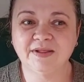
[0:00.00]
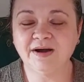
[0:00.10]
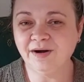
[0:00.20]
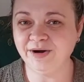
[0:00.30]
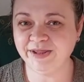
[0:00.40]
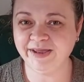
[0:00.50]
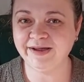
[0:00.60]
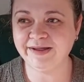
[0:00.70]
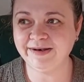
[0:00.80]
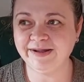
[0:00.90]

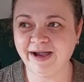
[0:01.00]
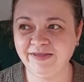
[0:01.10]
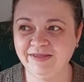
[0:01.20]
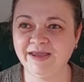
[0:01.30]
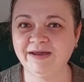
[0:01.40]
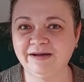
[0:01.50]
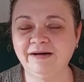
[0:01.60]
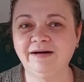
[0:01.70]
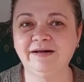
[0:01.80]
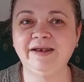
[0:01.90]
cardigan, I think
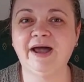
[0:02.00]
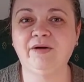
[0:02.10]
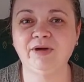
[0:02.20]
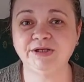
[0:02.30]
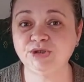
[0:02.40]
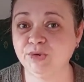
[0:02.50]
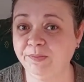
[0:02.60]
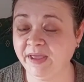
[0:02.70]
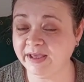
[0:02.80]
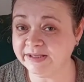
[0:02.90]
now it should
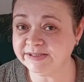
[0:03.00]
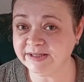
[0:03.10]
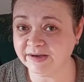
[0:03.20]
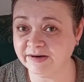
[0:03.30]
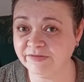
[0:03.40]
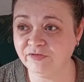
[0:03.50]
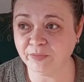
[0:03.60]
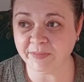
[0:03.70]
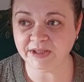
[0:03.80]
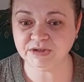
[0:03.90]
be easier for
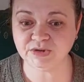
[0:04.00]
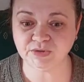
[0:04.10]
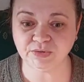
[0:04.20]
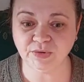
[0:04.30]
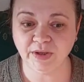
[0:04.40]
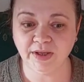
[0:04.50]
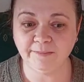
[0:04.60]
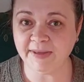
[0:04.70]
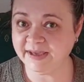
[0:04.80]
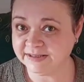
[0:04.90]
me to
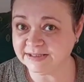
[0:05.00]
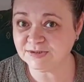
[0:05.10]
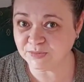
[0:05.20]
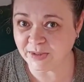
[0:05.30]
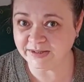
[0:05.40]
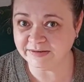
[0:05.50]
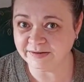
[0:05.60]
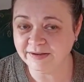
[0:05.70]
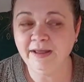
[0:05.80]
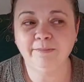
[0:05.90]
make the
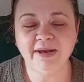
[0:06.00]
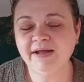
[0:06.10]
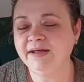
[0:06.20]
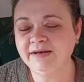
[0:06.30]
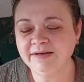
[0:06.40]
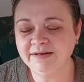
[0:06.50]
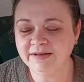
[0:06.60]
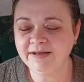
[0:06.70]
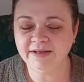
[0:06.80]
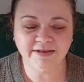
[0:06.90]
sweater. But in
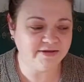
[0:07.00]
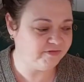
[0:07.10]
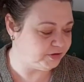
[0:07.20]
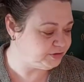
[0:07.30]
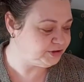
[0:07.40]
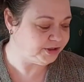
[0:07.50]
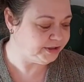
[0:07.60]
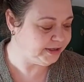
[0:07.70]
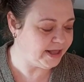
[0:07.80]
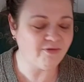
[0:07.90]
in the future.
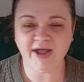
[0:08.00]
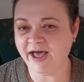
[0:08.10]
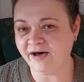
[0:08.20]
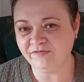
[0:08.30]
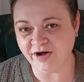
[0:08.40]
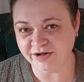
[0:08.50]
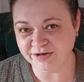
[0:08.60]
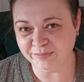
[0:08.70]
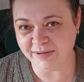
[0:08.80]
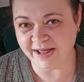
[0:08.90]
Now I have
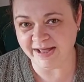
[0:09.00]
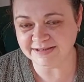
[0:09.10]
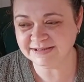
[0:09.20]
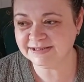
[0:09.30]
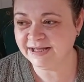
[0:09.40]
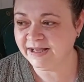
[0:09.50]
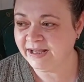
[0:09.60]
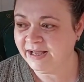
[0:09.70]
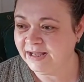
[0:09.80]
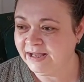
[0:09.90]
other plans.
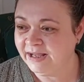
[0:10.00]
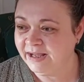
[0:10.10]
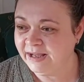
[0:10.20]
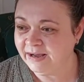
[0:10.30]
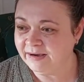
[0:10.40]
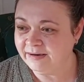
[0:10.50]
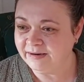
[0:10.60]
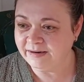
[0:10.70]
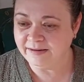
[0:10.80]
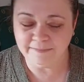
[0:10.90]

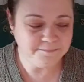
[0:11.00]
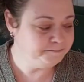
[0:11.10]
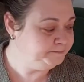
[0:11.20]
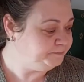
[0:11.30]
Um,